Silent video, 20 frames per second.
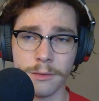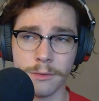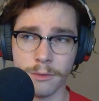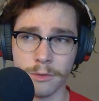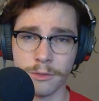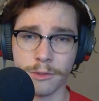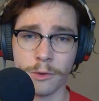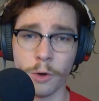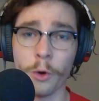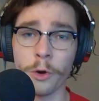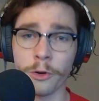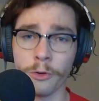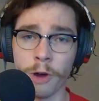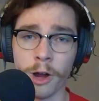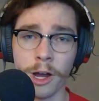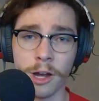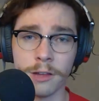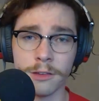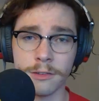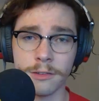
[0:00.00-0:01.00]
scoring
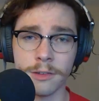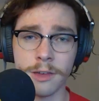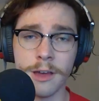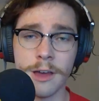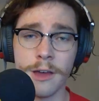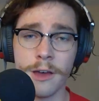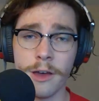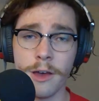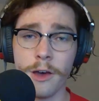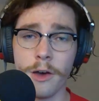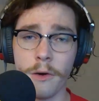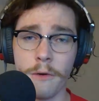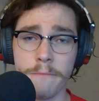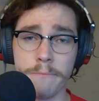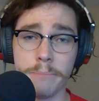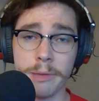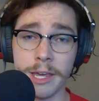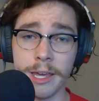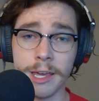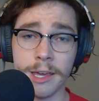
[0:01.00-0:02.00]
runs,
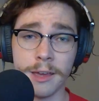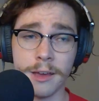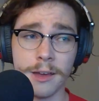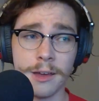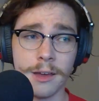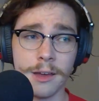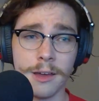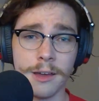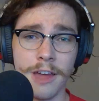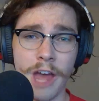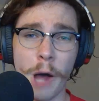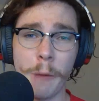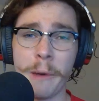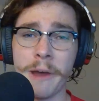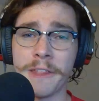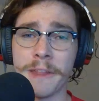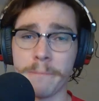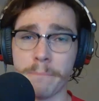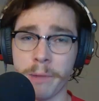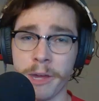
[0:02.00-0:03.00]
B, help
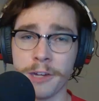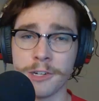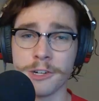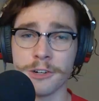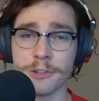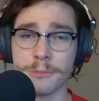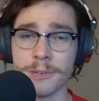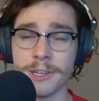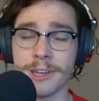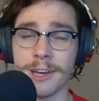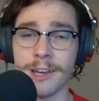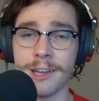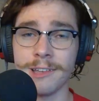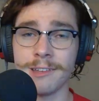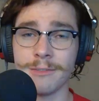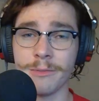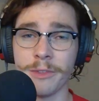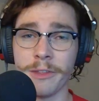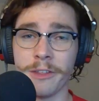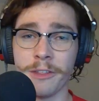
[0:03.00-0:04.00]
out the pitchers,
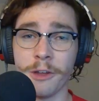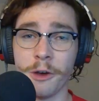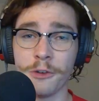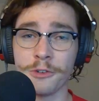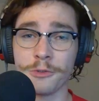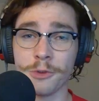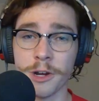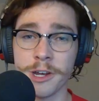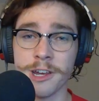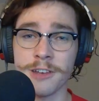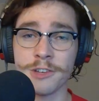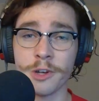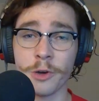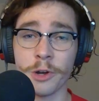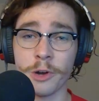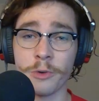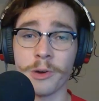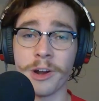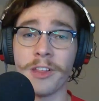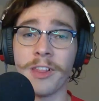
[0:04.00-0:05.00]
because those rookies are going
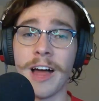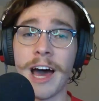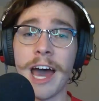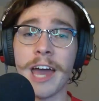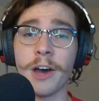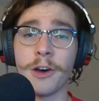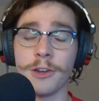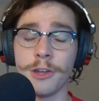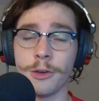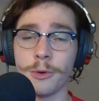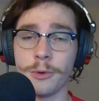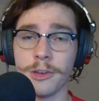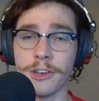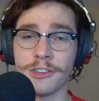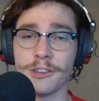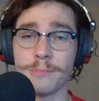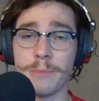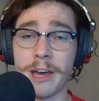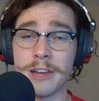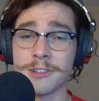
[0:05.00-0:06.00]
to rely on you,
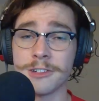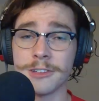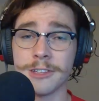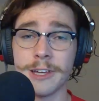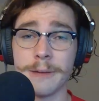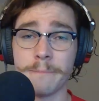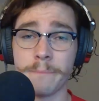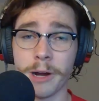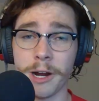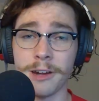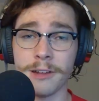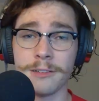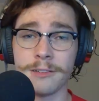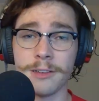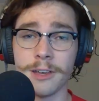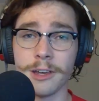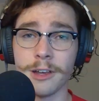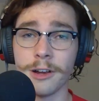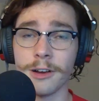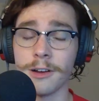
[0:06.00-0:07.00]
especially Brady
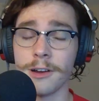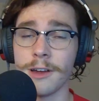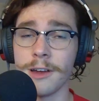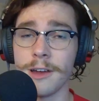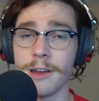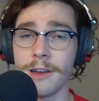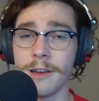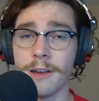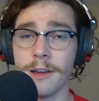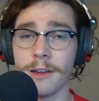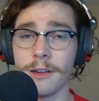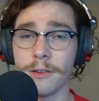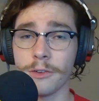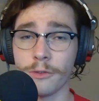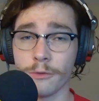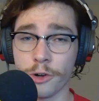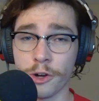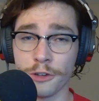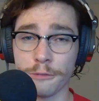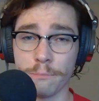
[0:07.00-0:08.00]
Singer,
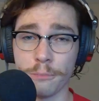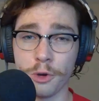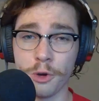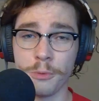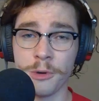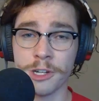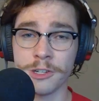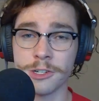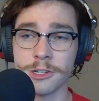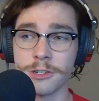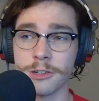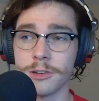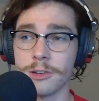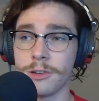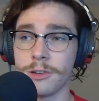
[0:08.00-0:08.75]
Chris Bubich,